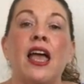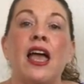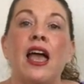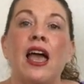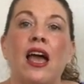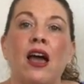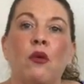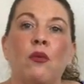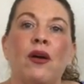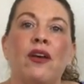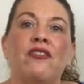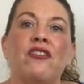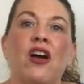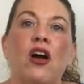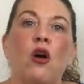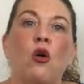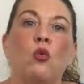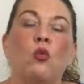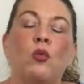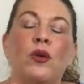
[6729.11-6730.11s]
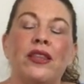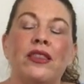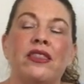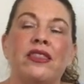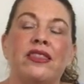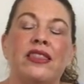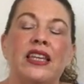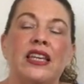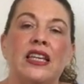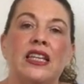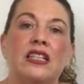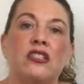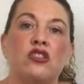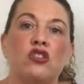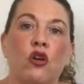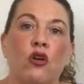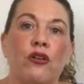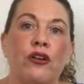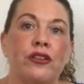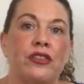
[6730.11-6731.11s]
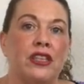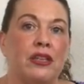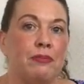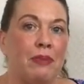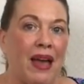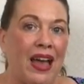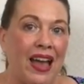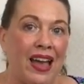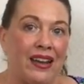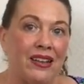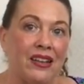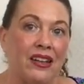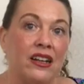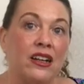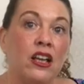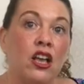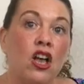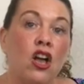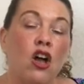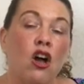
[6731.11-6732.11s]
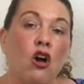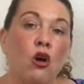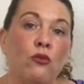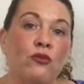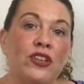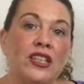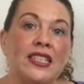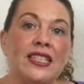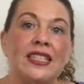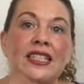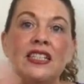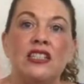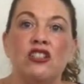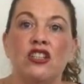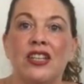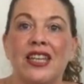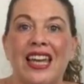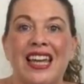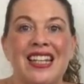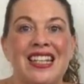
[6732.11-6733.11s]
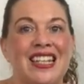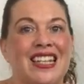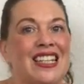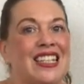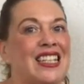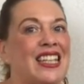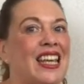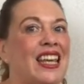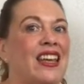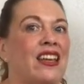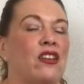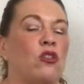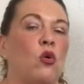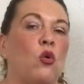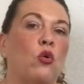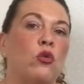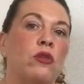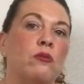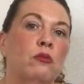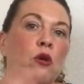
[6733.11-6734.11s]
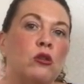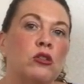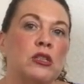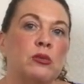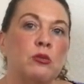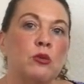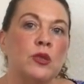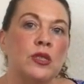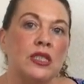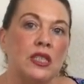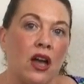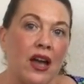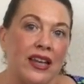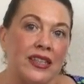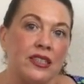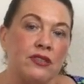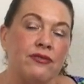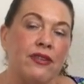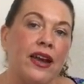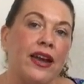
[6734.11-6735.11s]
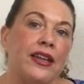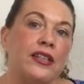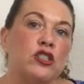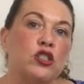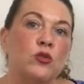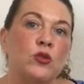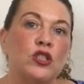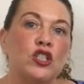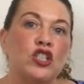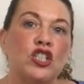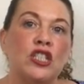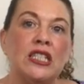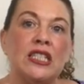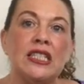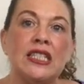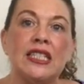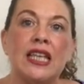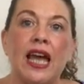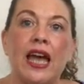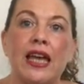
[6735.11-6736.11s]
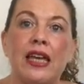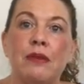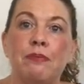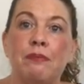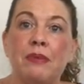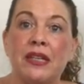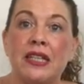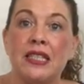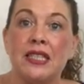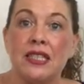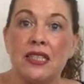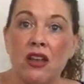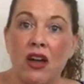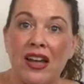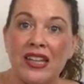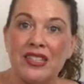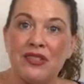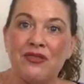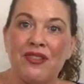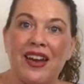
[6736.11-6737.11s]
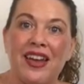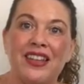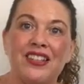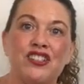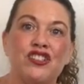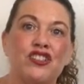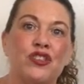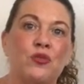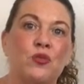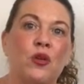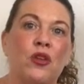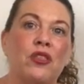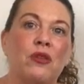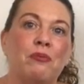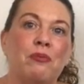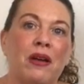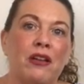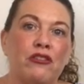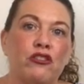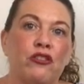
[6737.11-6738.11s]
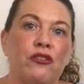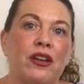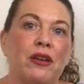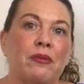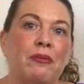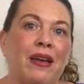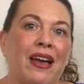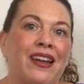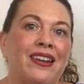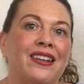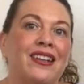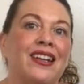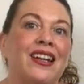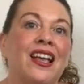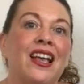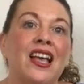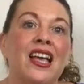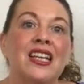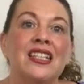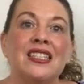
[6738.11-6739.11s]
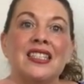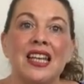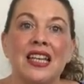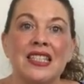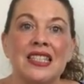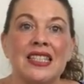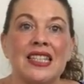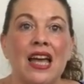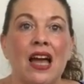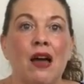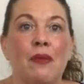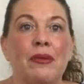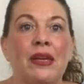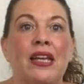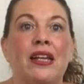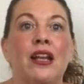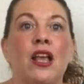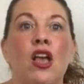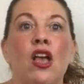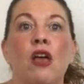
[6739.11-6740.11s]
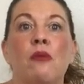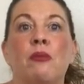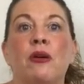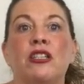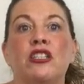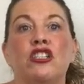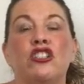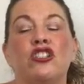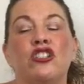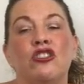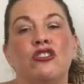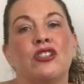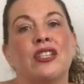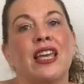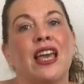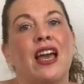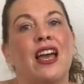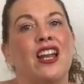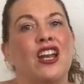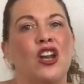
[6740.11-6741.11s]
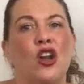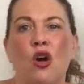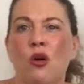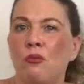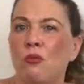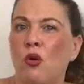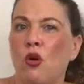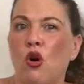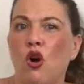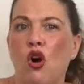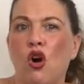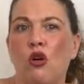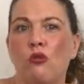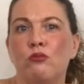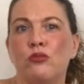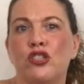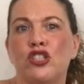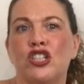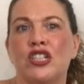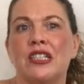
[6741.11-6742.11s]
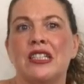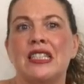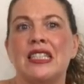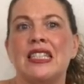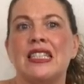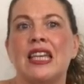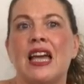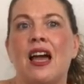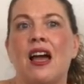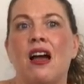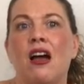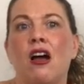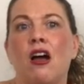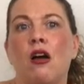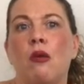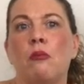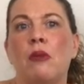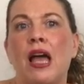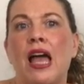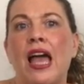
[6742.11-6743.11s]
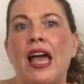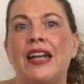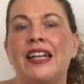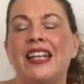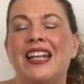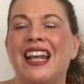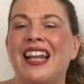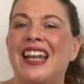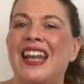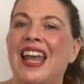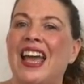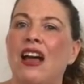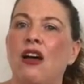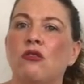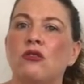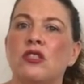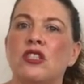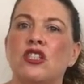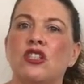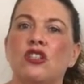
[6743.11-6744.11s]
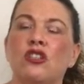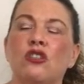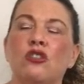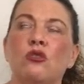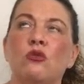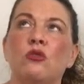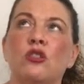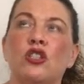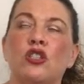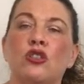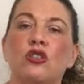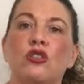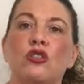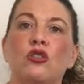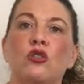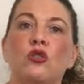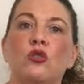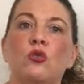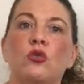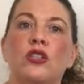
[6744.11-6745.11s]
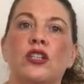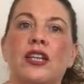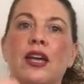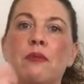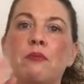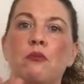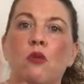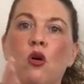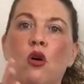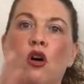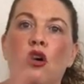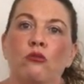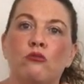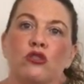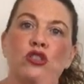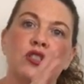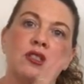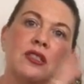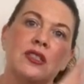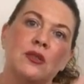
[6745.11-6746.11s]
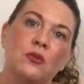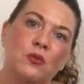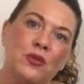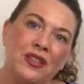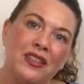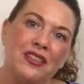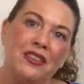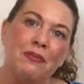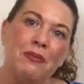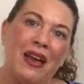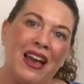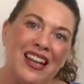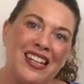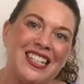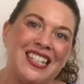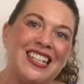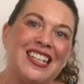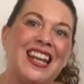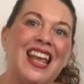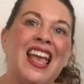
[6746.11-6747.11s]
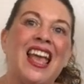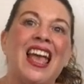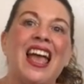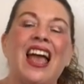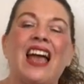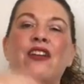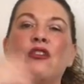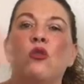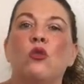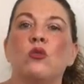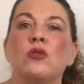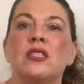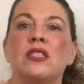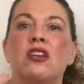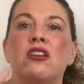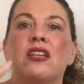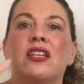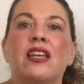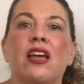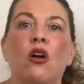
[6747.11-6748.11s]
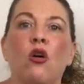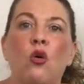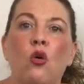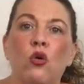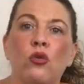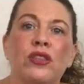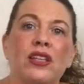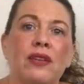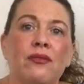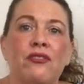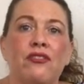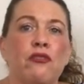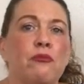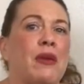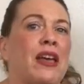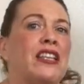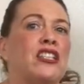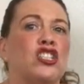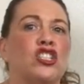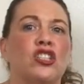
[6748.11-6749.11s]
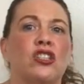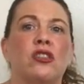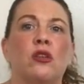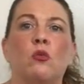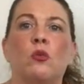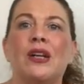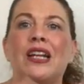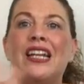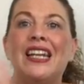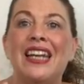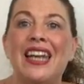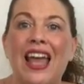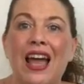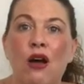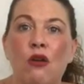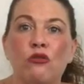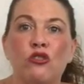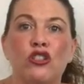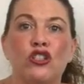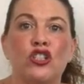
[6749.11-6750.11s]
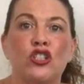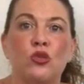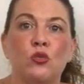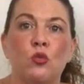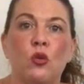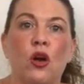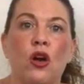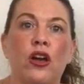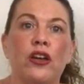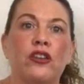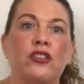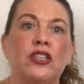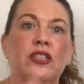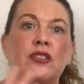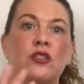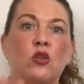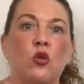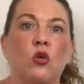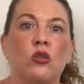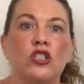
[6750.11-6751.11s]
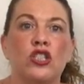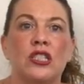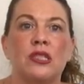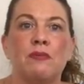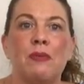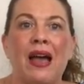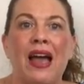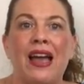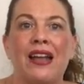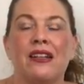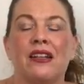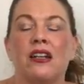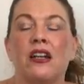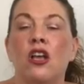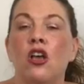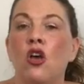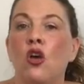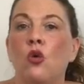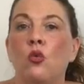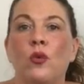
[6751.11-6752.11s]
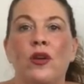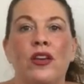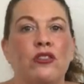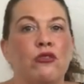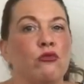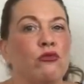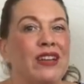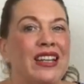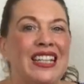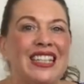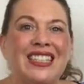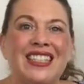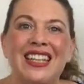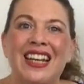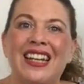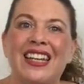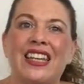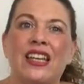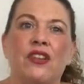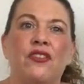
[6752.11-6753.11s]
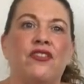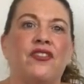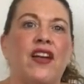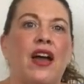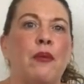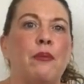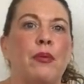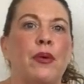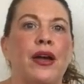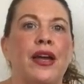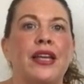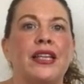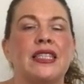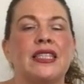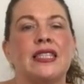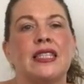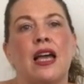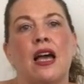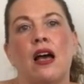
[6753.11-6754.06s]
However, with the Dorothy pattern, obviously you get it in all the multiple size range, which is a bigger size range than what the Butterick pattern does come in, but you do get a lot more options, and it allows you to, you get more options within the pattern, and also you get all the information that will allow you to work this gorgeous pattern with really delicate fabrics,